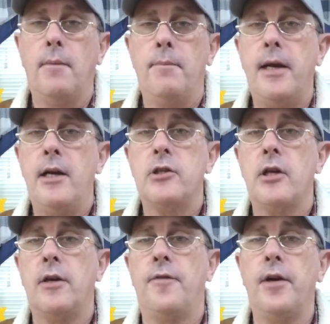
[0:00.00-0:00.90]
maintenance
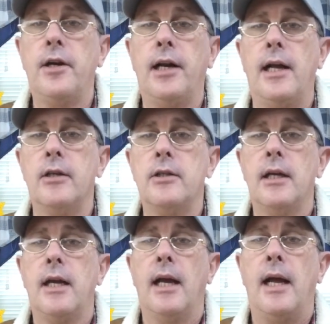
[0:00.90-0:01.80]
on your fingernails,
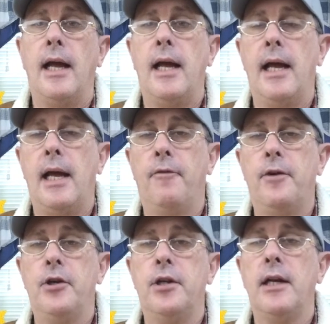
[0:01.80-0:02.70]
and
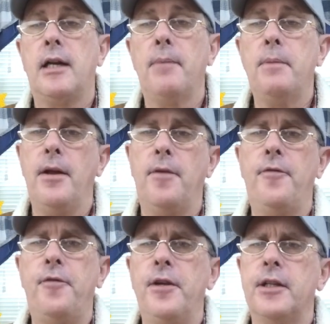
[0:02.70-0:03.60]
when you're done clipping, you ever
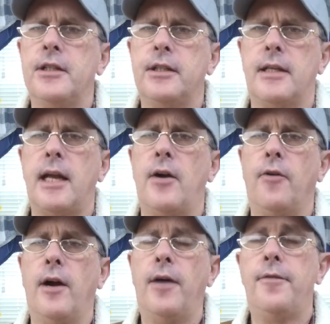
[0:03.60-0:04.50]
feel it's kind of
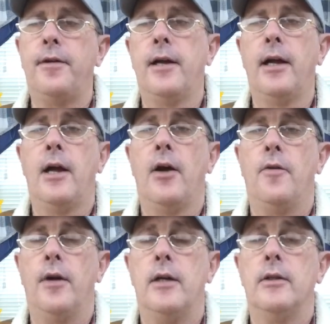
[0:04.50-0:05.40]
rough?
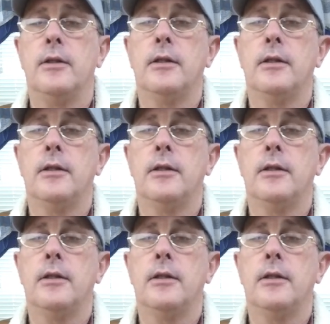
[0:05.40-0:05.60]
Well,